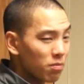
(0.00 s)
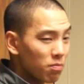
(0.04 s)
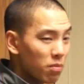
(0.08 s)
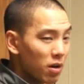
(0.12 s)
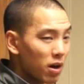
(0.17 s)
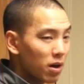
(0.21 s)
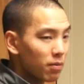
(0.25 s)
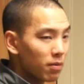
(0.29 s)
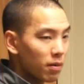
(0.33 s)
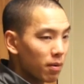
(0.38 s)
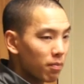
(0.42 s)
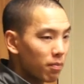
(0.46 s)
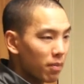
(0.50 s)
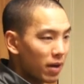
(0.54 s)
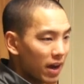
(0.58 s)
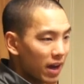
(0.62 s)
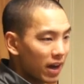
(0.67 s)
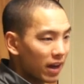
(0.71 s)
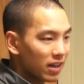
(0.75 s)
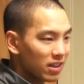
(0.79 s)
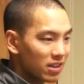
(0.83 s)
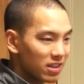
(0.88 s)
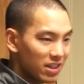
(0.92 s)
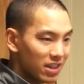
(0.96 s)
the bottom of my
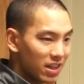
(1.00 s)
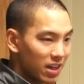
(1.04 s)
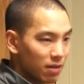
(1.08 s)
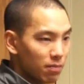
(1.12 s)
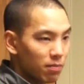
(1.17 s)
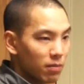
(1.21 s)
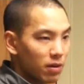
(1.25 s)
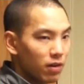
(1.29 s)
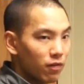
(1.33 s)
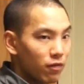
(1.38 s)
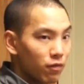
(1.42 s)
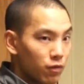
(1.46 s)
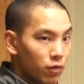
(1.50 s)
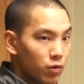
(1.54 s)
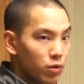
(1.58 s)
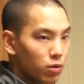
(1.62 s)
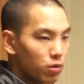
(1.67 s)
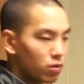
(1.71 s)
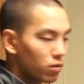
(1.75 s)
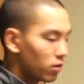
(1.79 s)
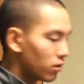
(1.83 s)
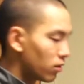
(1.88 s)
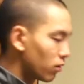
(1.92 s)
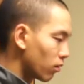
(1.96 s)
bag to get my
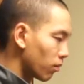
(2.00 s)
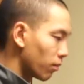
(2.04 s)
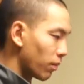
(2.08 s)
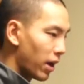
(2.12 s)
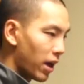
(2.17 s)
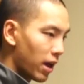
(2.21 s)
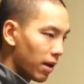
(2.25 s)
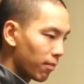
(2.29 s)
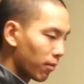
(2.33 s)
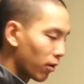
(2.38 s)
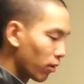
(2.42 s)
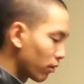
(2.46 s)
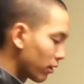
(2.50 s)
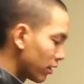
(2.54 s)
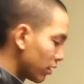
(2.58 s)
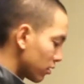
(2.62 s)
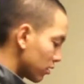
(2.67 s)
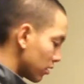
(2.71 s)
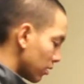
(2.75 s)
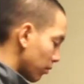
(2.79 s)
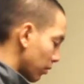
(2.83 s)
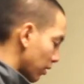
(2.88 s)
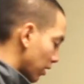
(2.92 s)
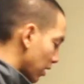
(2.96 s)
food or my MRE or
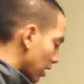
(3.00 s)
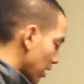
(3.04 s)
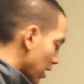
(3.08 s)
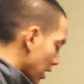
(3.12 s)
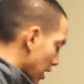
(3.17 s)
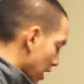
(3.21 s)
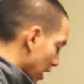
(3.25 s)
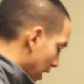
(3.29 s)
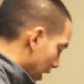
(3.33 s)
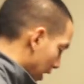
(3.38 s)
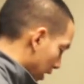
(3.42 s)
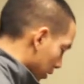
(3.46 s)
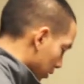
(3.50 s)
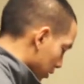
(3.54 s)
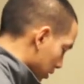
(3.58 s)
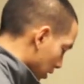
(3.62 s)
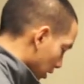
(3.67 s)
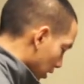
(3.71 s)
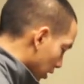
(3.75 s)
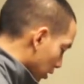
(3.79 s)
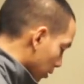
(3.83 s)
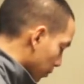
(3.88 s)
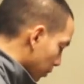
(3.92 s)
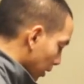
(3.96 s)
something, and it's a
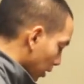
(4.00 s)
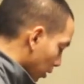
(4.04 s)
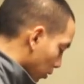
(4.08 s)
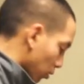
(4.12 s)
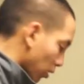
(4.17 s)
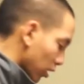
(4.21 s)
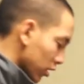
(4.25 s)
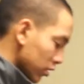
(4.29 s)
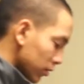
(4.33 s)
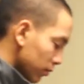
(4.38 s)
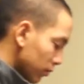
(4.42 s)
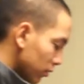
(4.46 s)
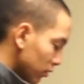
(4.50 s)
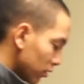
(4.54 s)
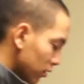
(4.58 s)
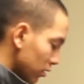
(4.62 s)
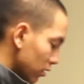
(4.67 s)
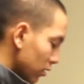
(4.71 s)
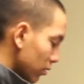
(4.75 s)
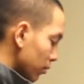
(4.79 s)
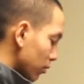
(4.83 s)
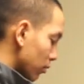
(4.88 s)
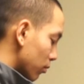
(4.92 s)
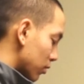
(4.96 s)
little bit crushable, it's a
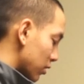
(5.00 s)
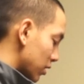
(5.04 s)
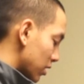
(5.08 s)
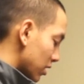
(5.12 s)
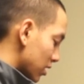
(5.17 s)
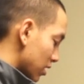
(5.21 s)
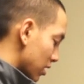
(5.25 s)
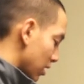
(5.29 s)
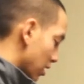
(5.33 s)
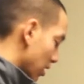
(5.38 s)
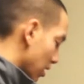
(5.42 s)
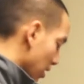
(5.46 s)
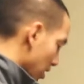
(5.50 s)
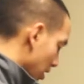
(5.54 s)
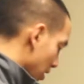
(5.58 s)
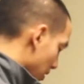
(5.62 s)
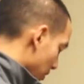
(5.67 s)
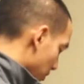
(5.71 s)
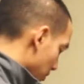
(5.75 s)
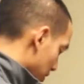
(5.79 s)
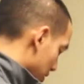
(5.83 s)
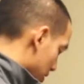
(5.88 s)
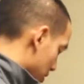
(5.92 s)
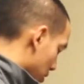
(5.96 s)
little bit resistant.
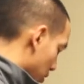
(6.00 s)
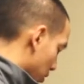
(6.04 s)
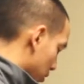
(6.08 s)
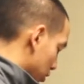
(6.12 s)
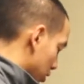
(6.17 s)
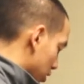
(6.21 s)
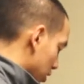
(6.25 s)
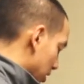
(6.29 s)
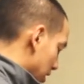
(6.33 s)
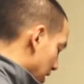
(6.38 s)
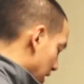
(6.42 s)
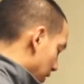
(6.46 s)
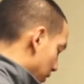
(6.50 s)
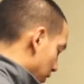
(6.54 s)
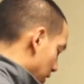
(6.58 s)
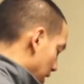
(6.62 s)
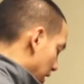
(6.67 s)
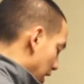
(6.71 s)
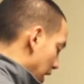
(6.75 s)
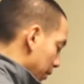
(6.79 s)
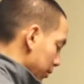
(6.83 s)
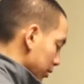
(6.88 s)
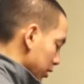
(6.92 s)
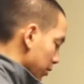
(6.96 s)
So just to give it
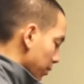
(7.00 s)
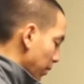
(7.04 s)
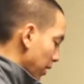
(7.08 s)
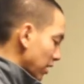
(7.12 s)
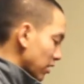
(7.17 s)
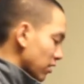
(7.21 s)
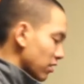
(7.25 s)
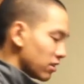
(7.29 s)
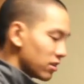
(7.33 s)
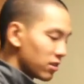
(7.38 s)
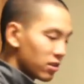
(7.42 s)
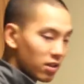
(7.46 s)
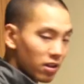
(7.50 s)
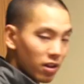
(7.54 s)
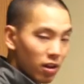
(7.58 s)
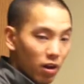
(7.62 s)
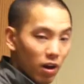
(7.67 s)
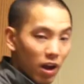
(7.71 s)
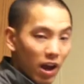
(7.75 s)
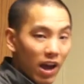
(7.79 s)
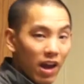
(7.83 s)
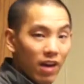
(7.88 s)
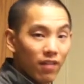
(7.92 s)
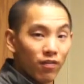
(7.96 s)
how much space is in
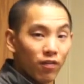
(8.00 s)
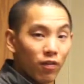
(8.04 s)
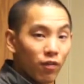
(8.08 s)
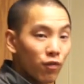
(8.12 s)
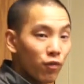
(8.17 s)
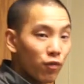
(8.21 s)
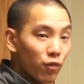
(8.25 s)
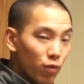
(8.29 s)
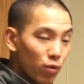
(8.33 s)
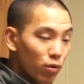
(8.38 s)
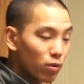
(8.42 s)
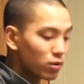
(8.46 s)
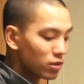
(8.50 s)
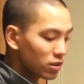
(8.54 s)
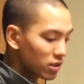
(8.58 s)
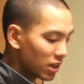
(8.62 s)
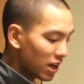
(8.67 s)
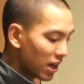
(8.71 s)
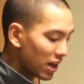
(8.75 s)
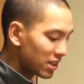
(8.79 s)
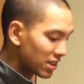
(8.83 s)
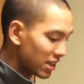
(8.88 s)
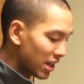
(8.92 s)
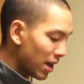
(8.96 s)
there, I have
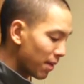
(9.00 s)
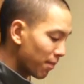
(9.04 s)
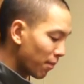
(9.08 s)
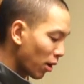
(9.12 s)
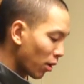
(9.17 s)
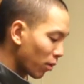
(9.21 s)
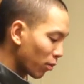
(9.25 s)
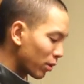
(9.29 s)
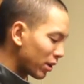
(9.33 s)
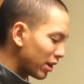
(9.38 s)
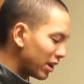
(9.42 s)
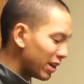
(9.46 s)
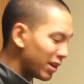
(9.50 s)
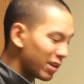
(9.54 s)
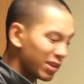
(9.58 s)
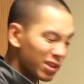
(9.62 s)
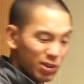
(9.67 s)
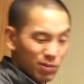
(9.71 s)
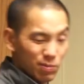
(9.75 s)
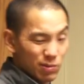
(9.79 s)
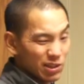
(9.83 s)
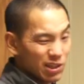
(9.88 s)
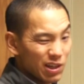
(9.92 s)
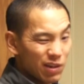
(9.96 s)
full-size MRE,
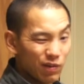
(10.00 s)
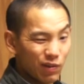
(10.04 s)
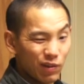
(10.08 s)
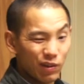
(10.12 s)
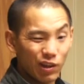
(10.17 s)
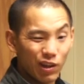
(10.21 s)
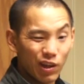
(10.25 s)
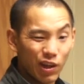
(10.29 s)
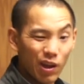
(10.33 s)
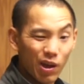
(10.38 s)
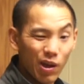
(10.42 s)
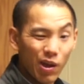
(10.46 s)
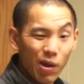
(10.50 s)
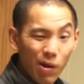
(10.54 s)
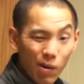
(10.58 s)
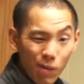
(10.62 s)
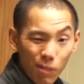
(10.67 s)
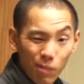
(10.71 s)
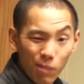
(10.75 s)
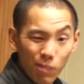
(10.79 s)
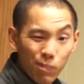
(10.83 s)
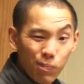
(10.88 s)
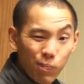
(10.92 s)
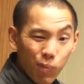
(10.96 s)
specifically
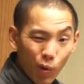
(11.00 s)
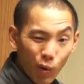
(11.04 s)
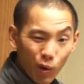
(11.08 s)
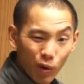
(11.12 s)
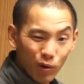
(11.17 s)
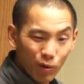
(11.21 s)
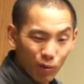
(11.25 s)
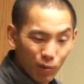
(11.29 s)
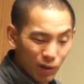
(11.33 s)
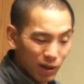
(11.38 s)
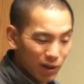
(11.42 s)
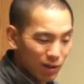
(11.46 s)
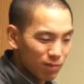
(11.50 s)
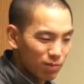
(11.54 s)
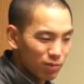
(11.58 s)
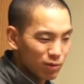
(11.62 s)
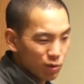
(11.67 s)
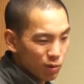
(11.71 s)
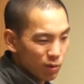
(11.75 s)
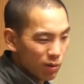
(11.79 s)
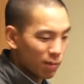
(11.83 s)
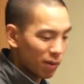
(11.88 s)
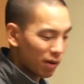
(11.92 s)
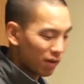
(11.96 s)
pork
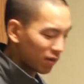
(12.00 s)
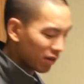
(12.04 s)
ribs, one of my